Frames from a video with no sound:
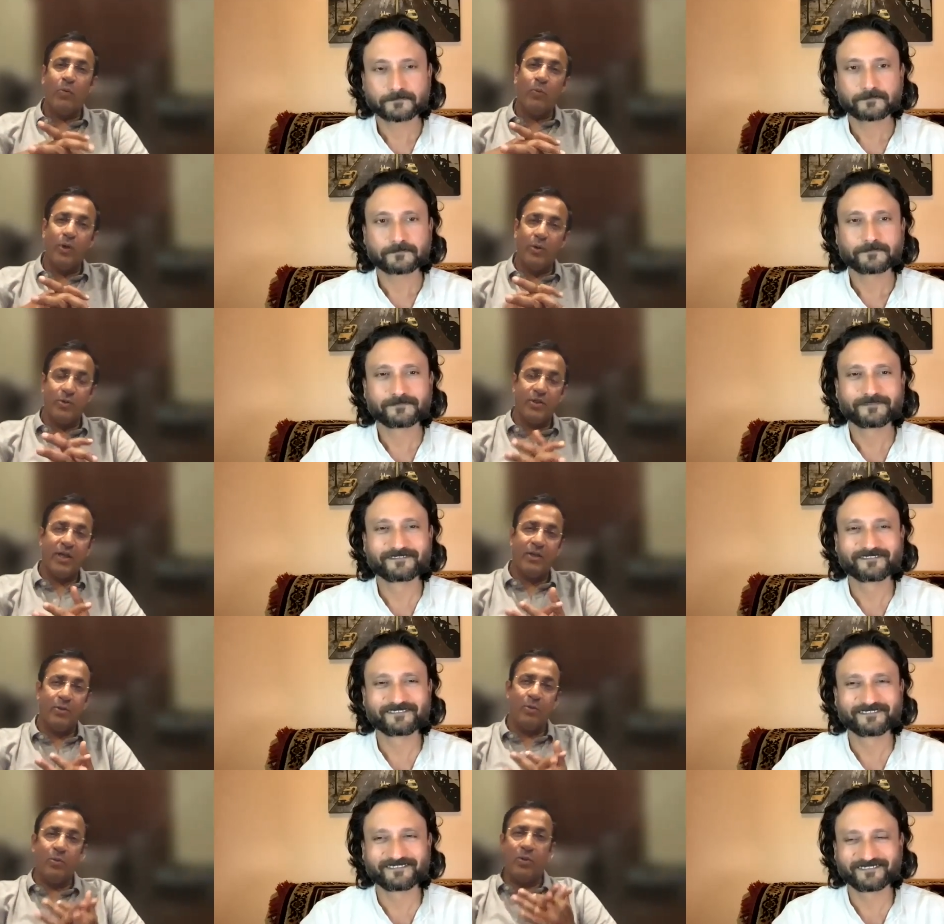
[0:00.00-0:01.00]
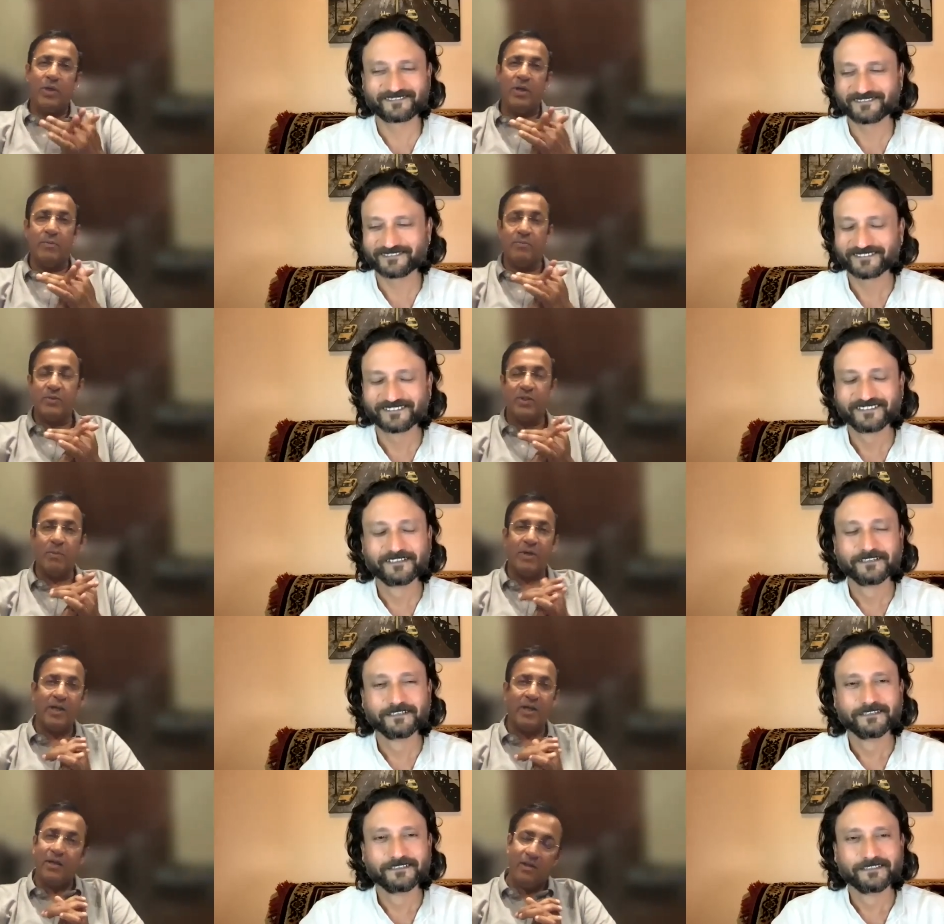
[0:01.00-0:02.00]
Speaker 1: would you say to uh,
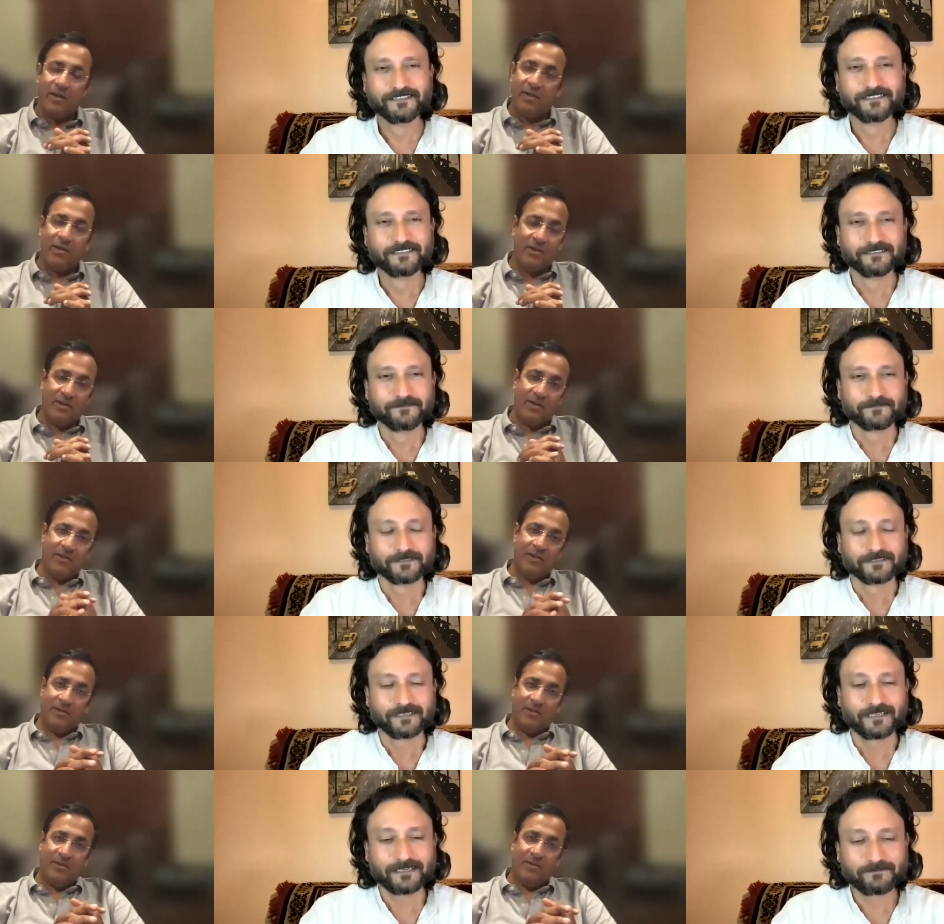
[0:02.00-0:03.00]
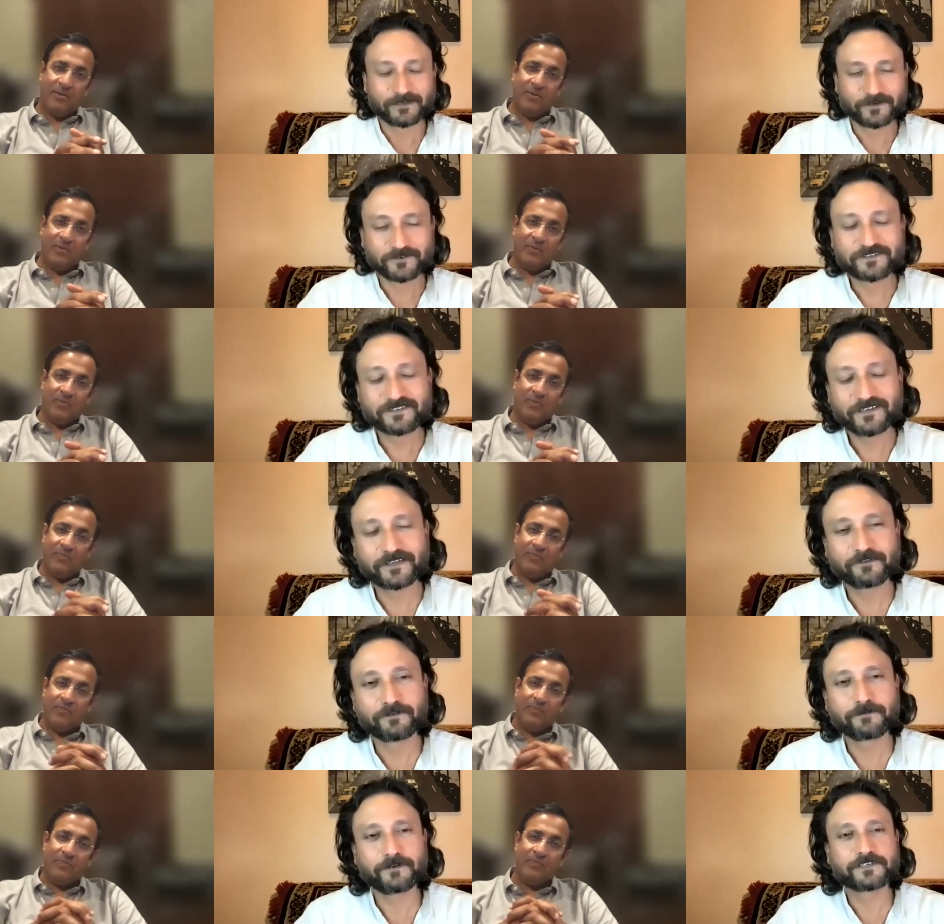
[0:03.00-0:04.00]
somebody?
Speaker 2: Uh, Manoj, thank you
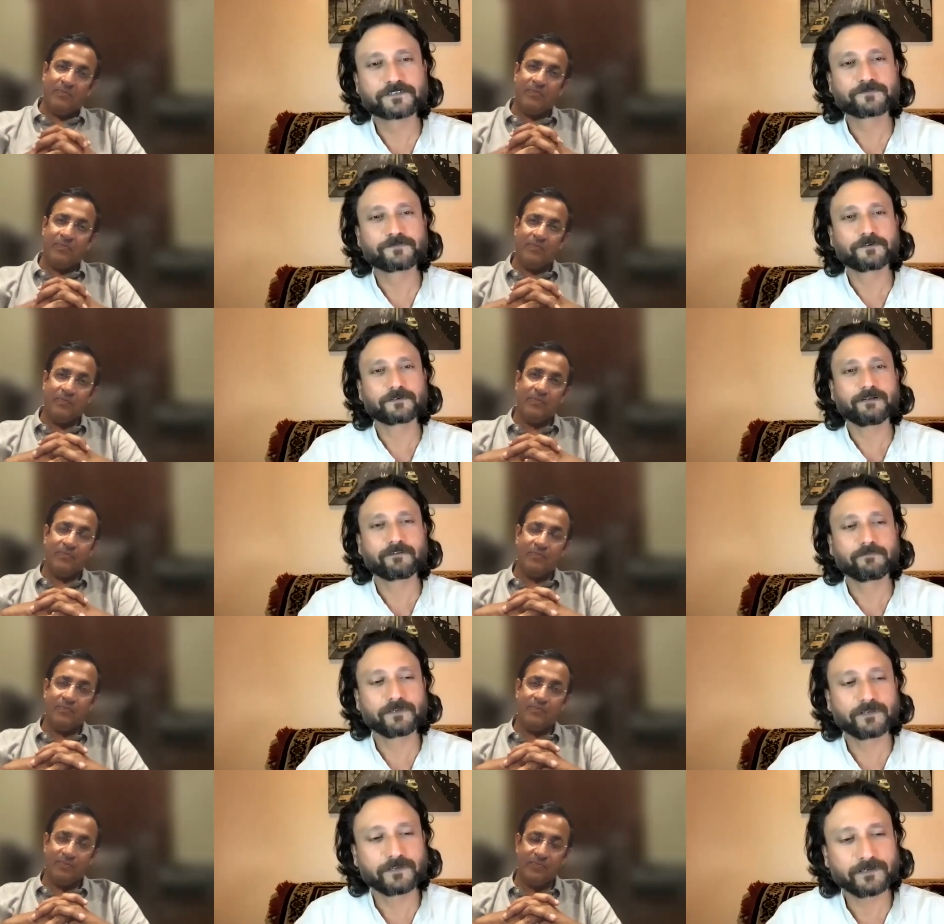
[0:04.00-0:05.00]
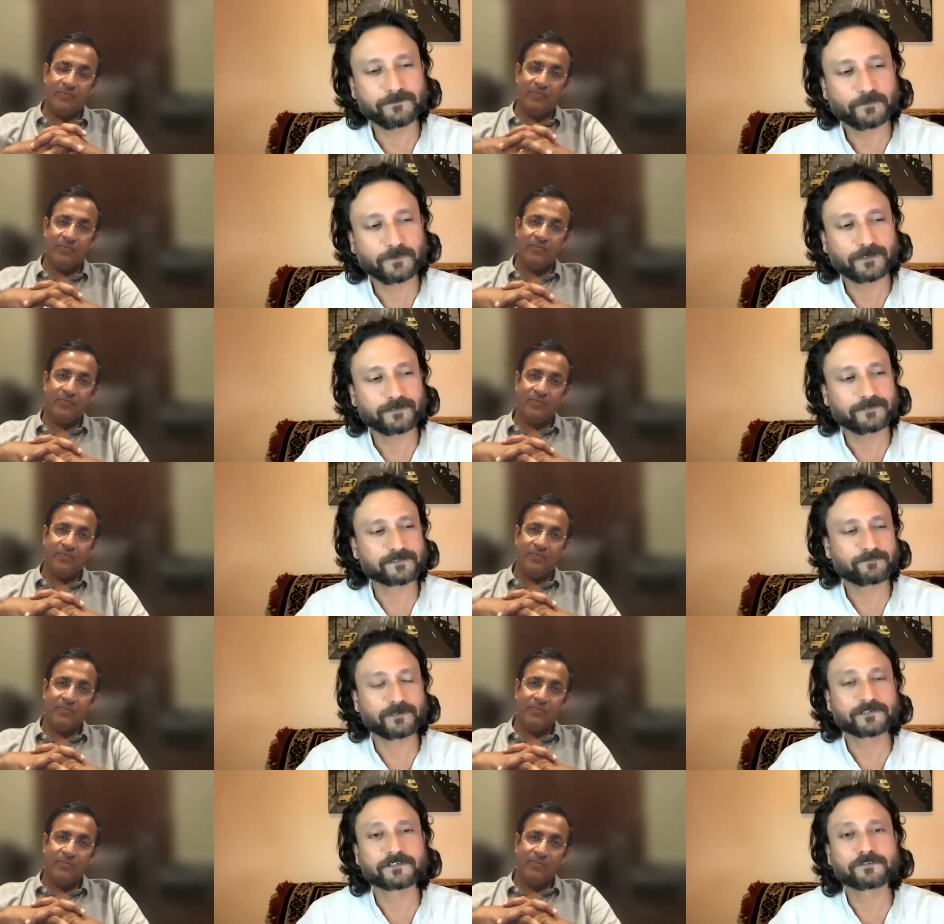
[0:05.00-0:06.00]
very much for having me here, and it's a
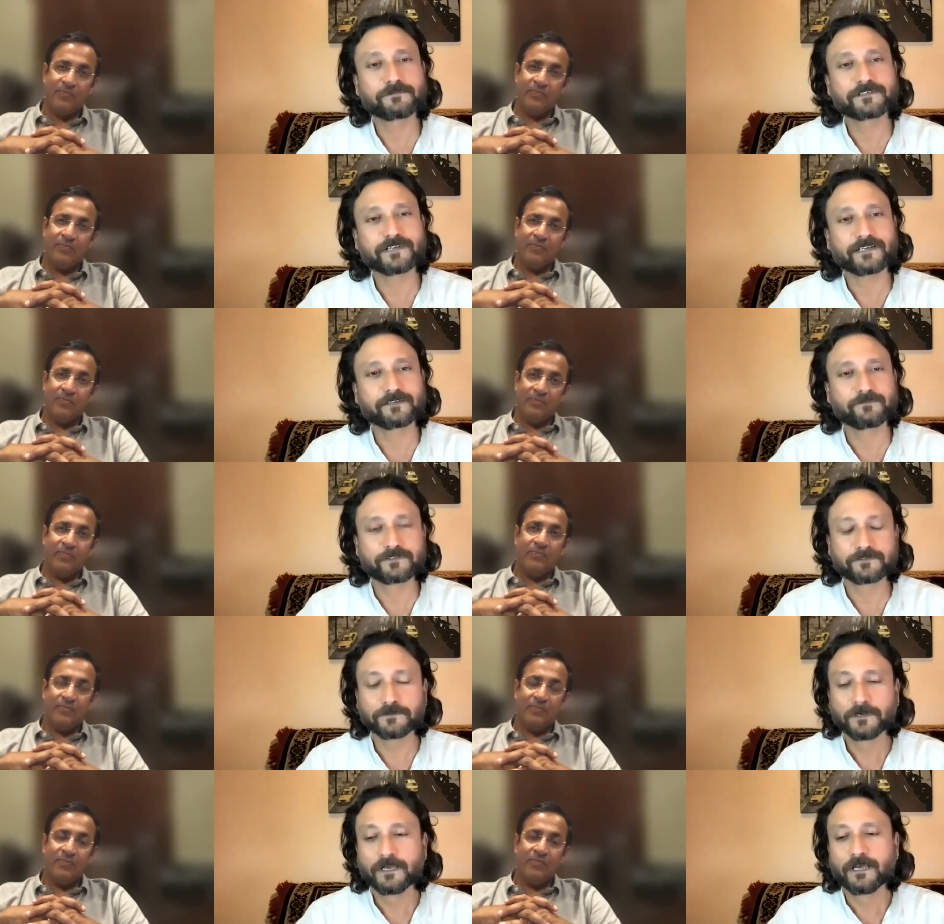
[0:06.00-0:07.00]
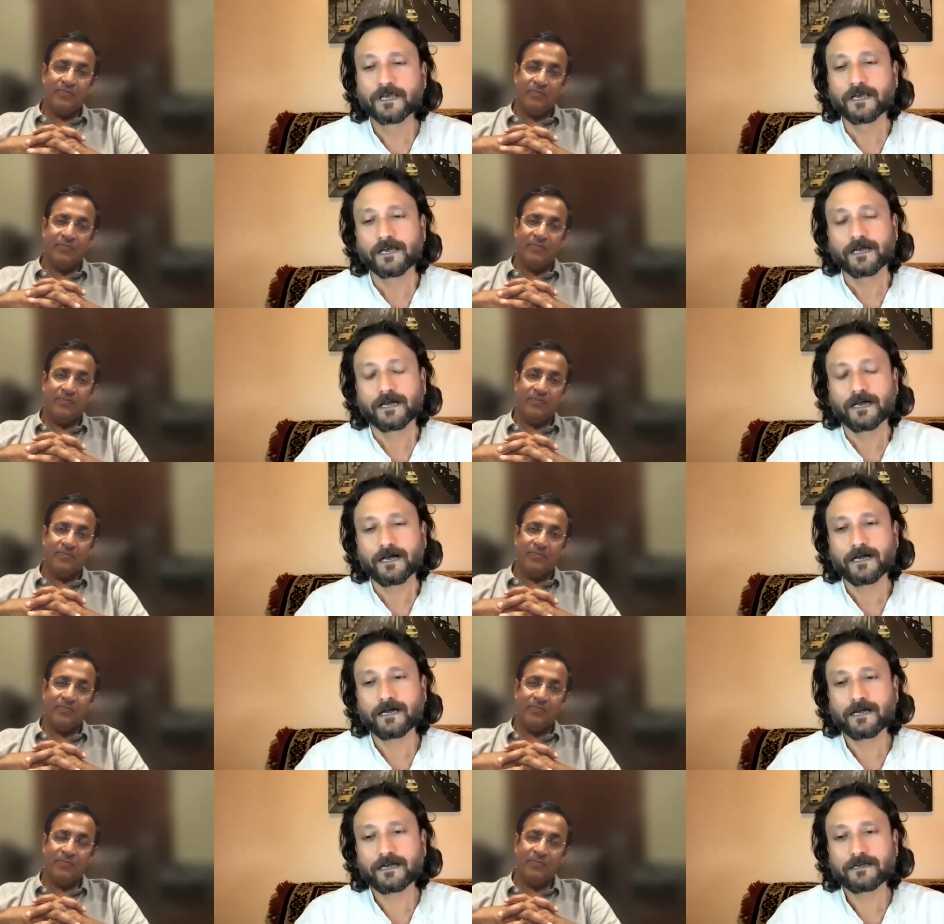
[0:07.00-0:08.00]
pleasure to be chatting with you.
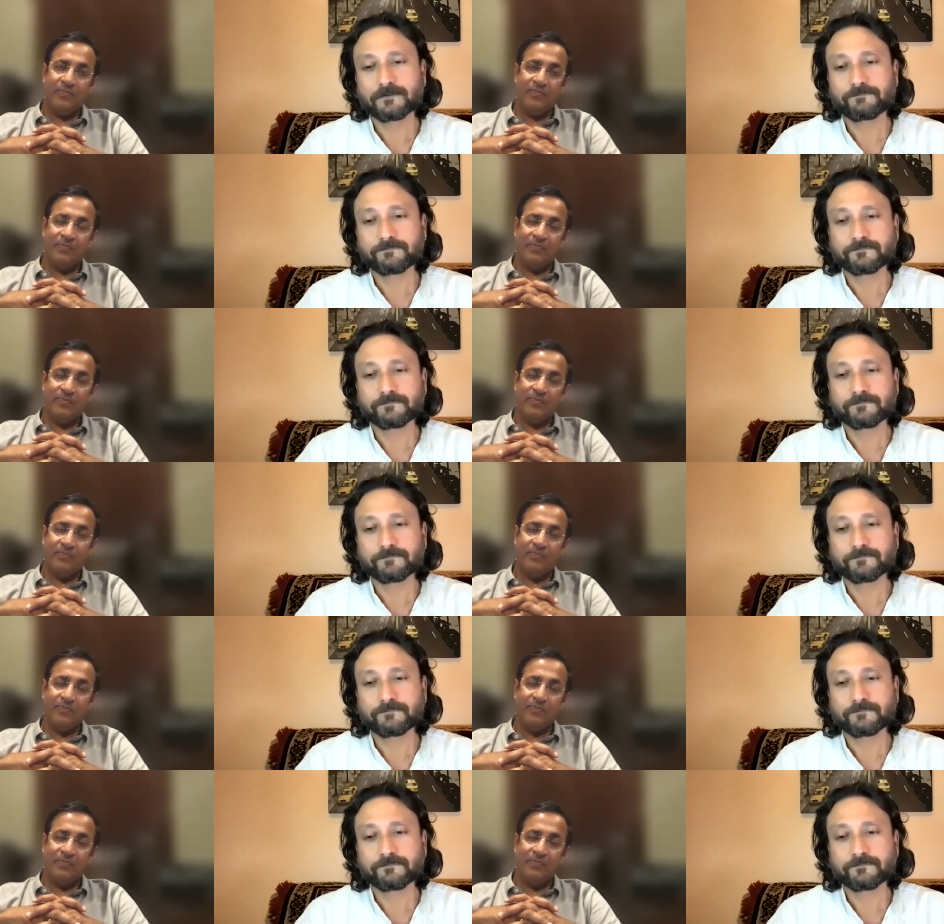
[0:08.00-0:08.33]
Uh,